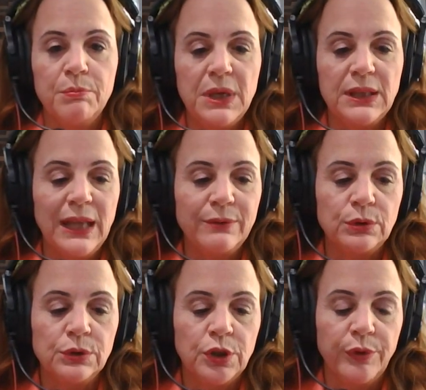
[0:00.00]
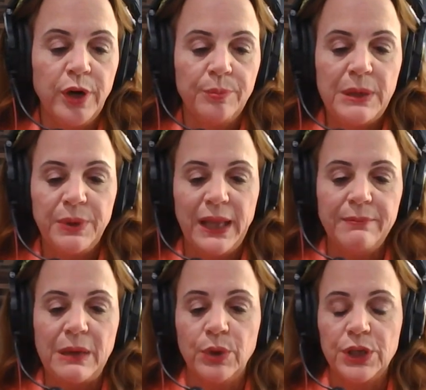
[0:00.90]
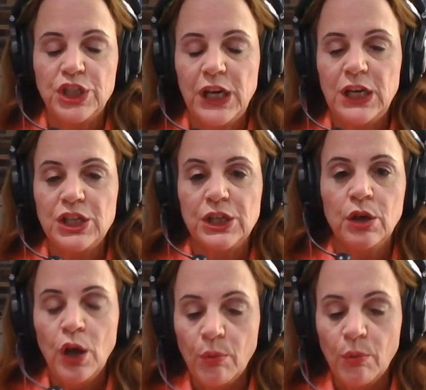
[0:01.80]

mid-level career people that may want to change and